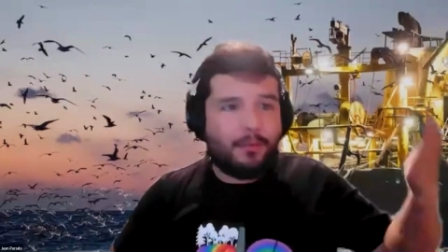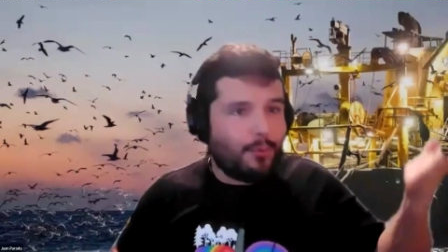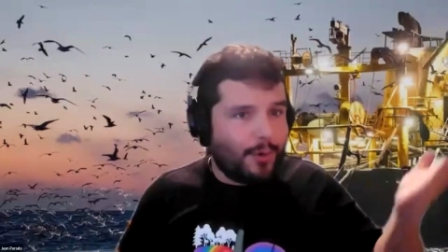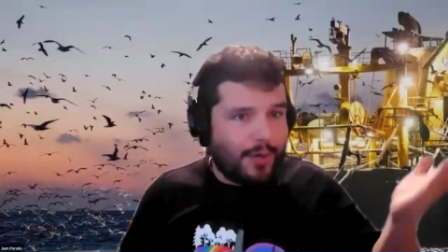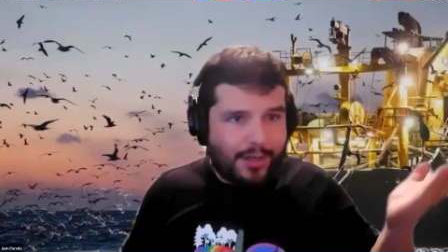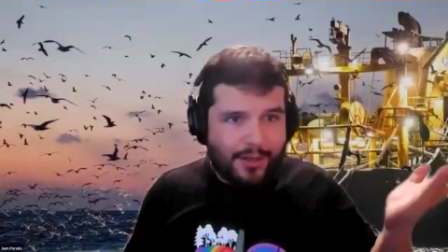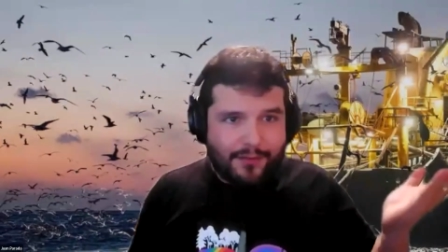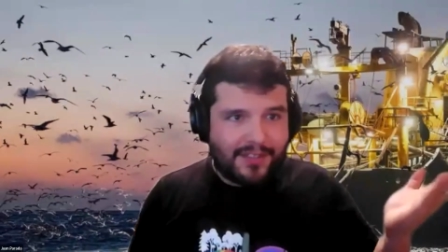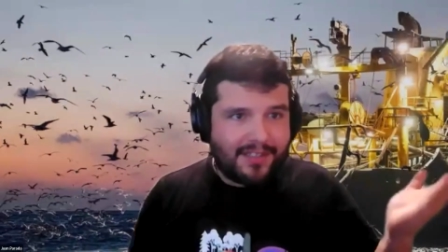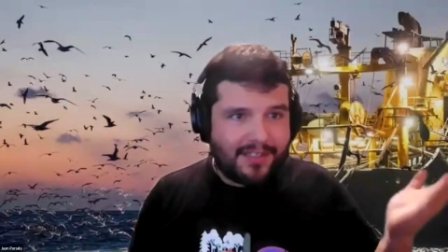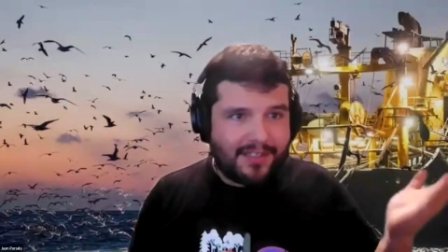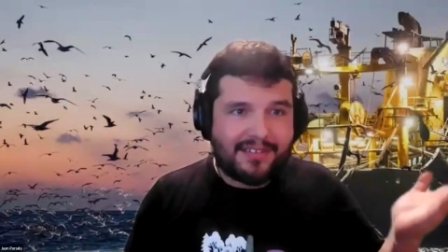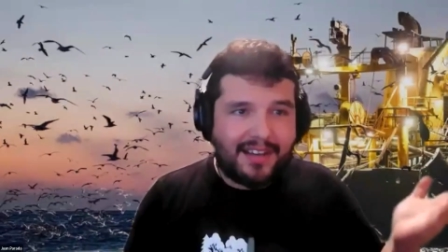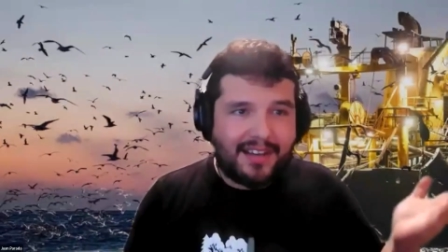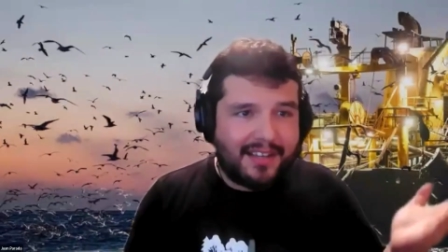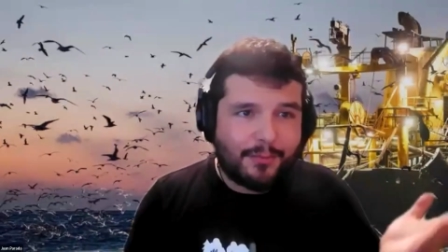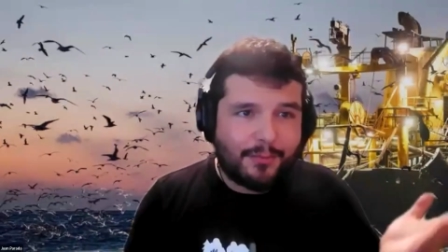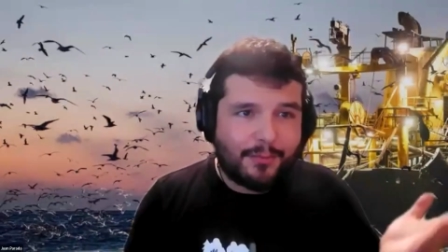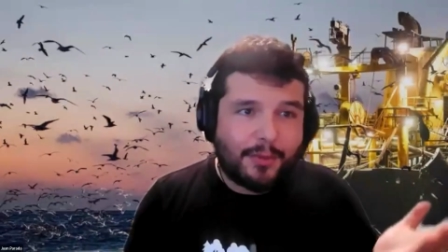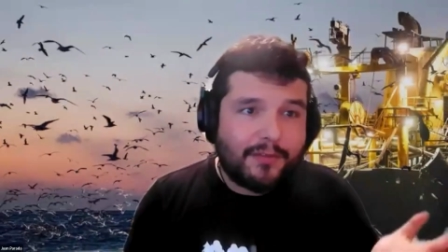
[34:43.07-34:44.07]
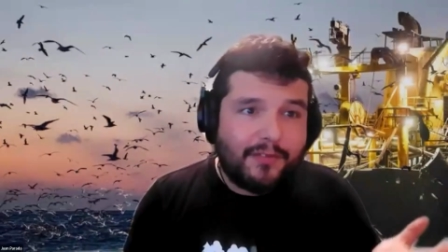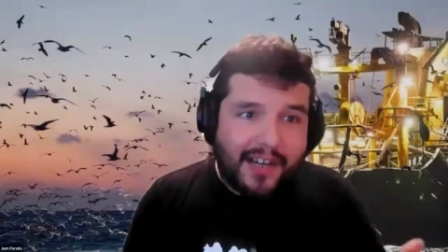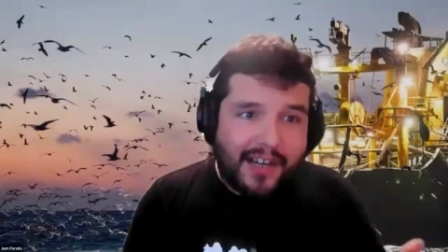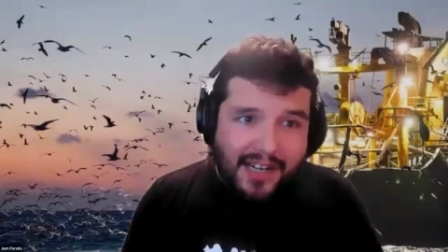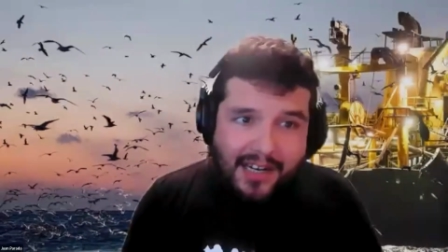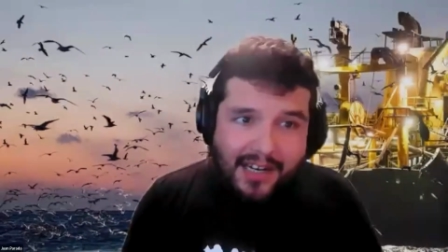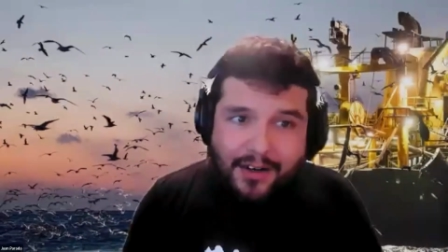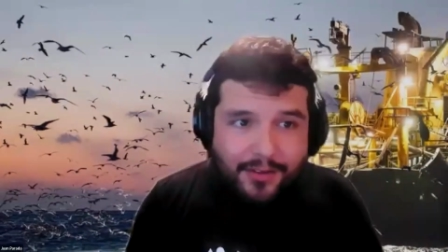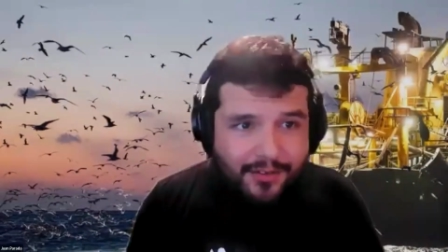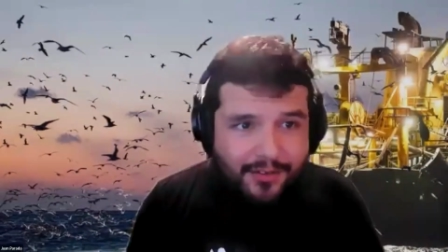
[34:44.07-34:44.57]
one of these guys will
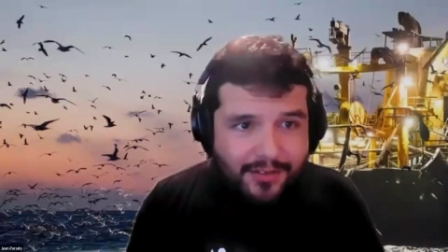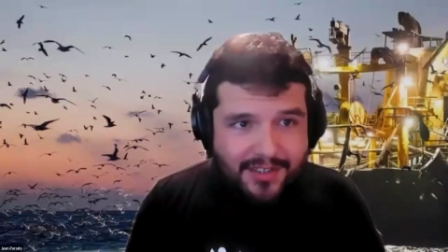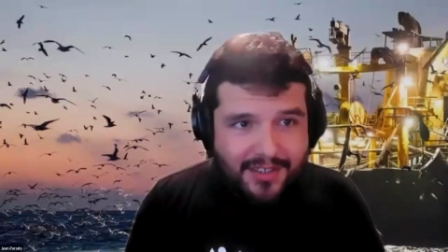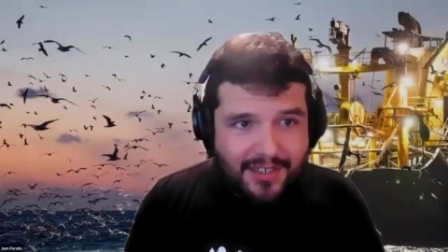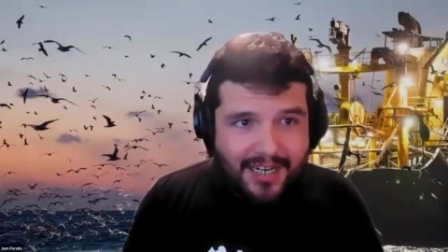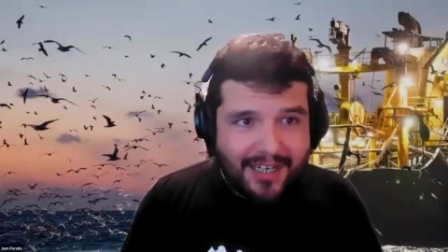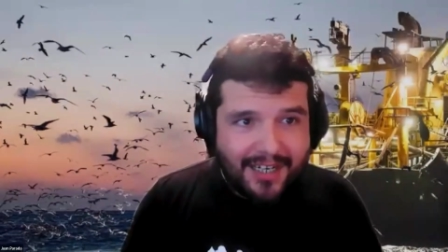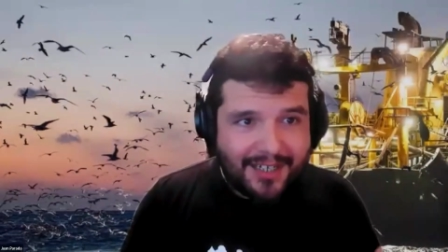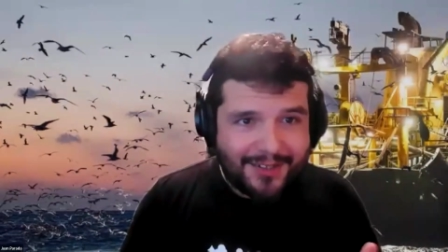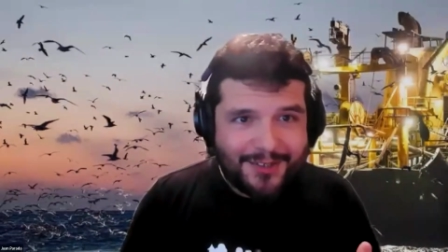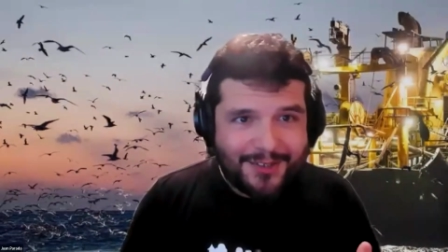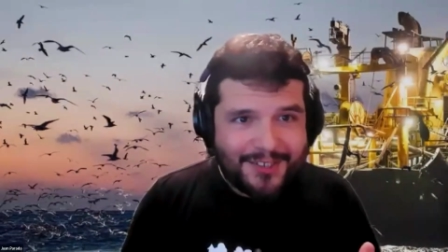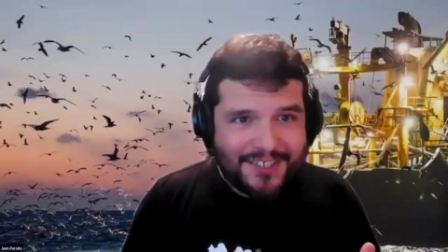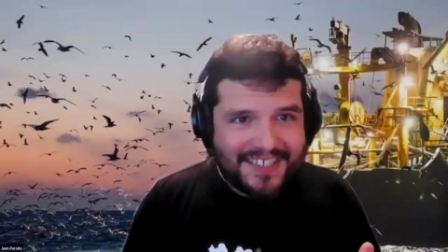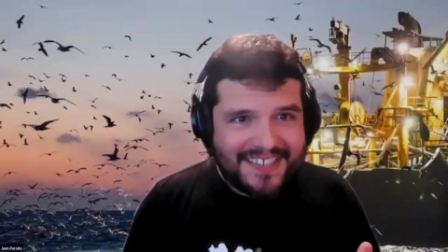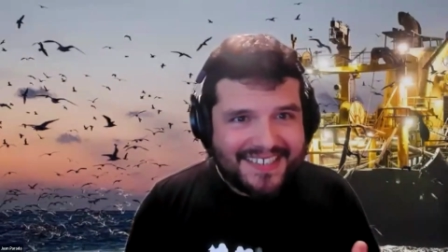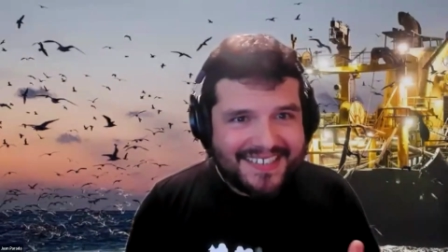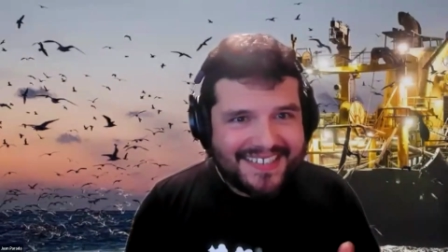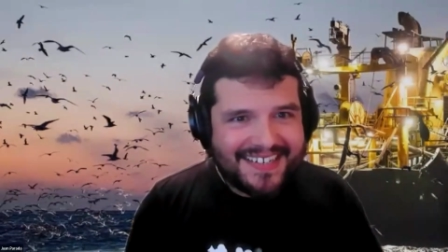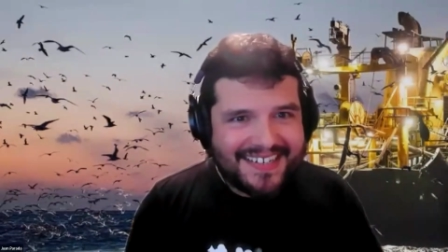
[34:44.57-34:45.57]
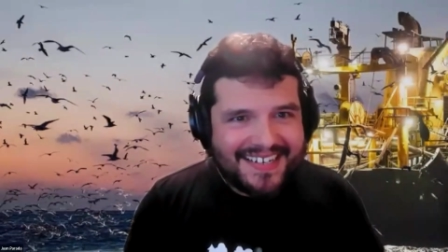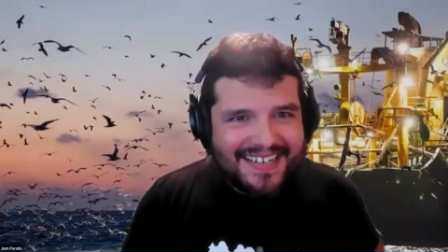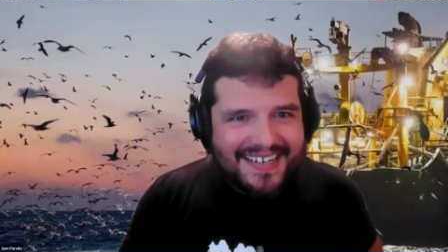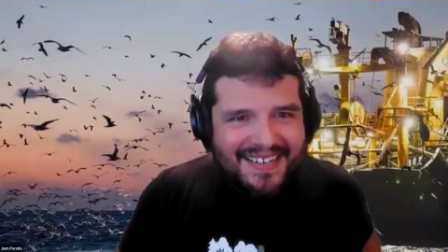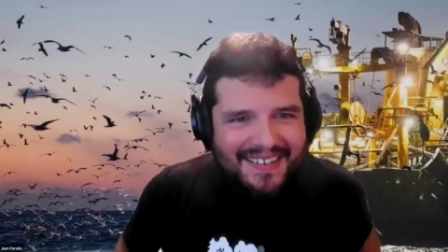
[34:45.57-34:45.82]
find a conscience